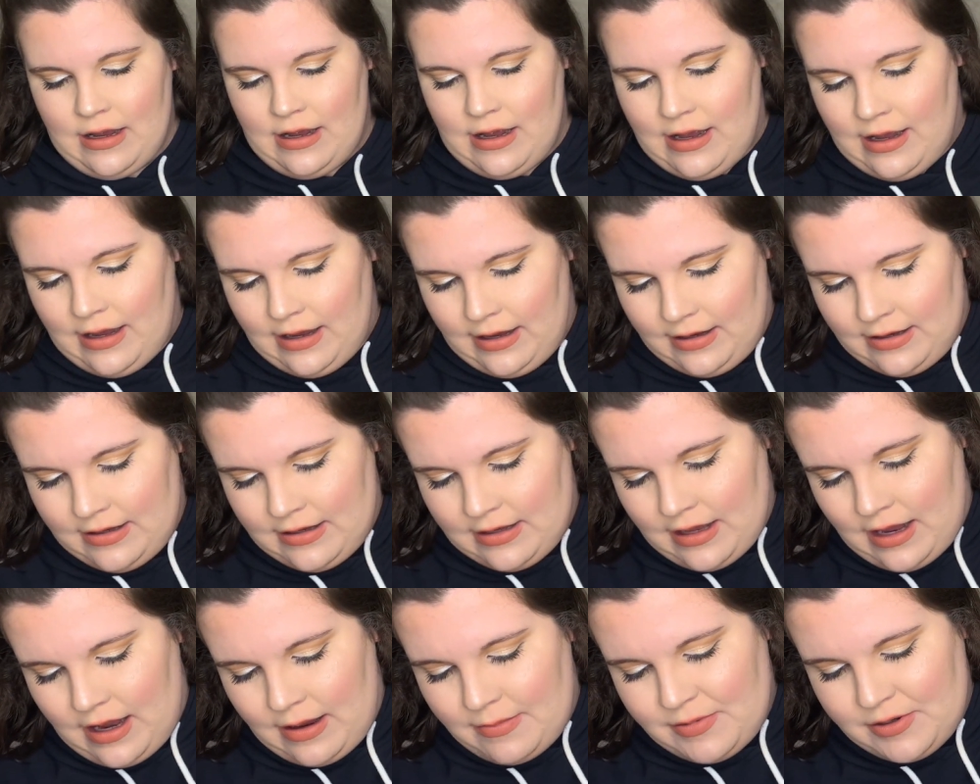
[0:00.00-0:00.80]

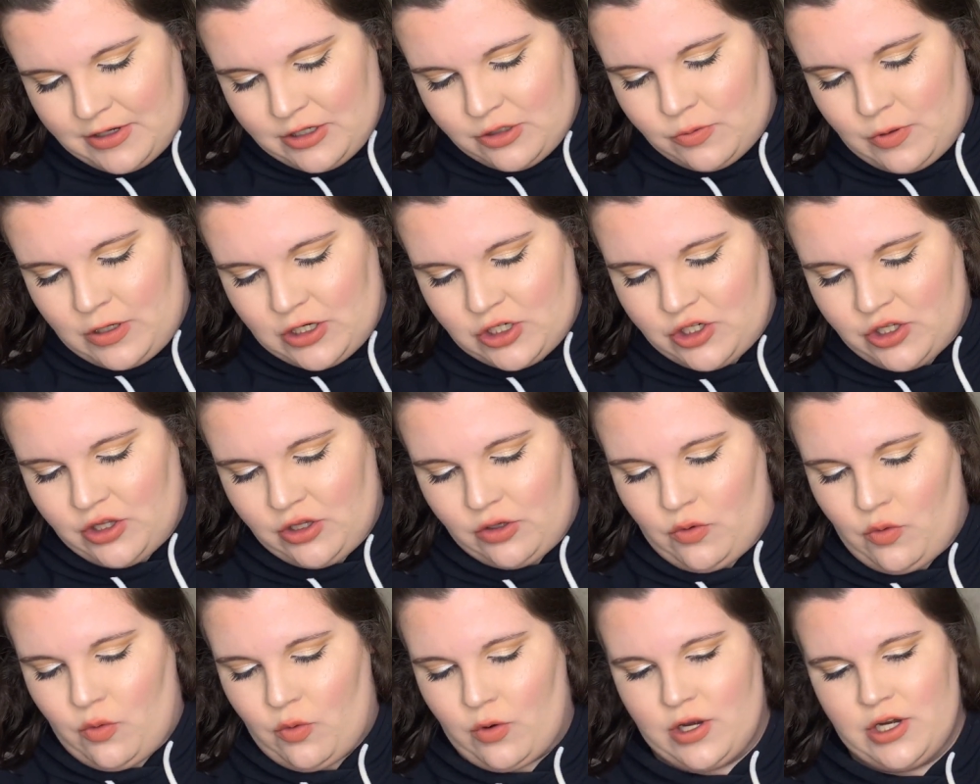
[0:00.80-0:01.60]
I'm going to swatch the
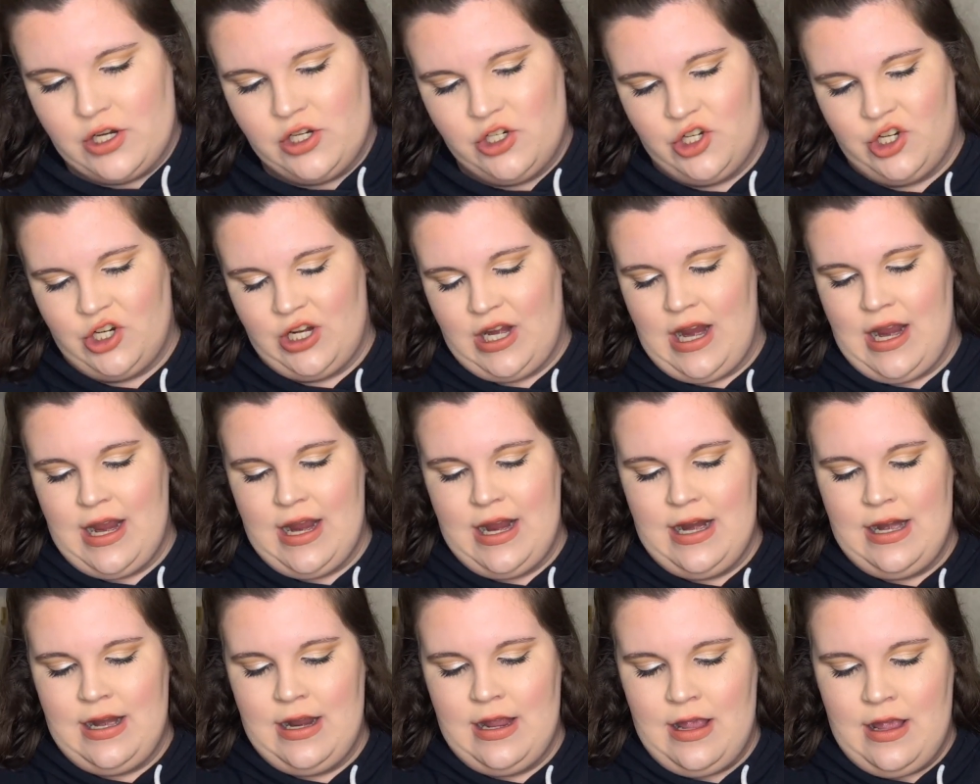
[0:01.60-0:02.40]
orange
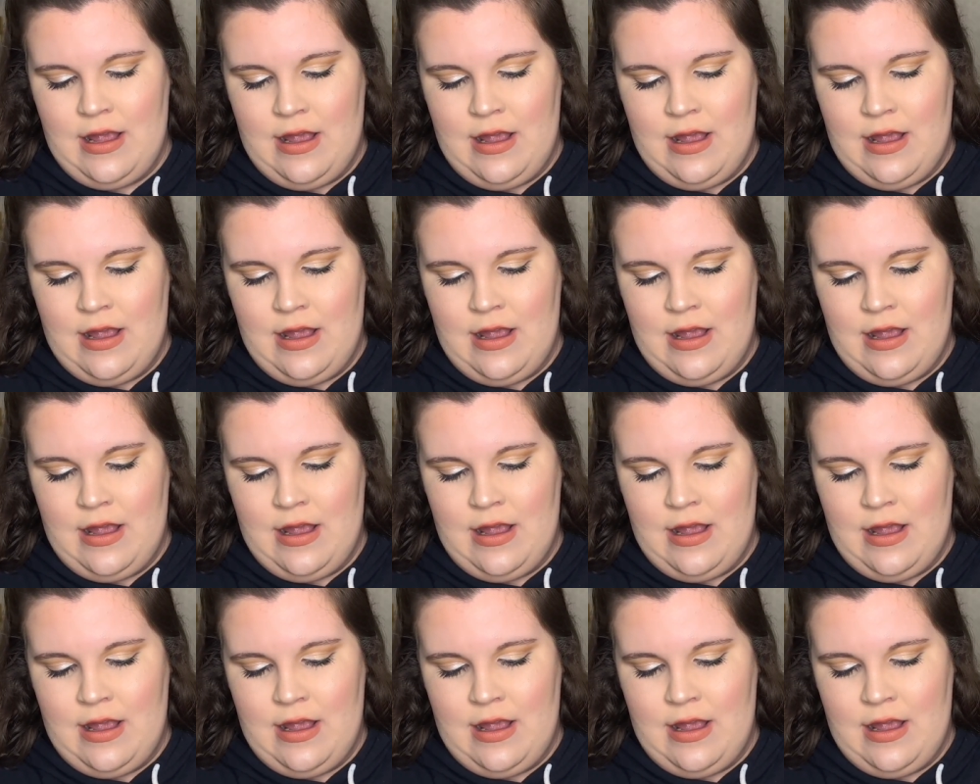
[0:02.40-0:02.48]
shade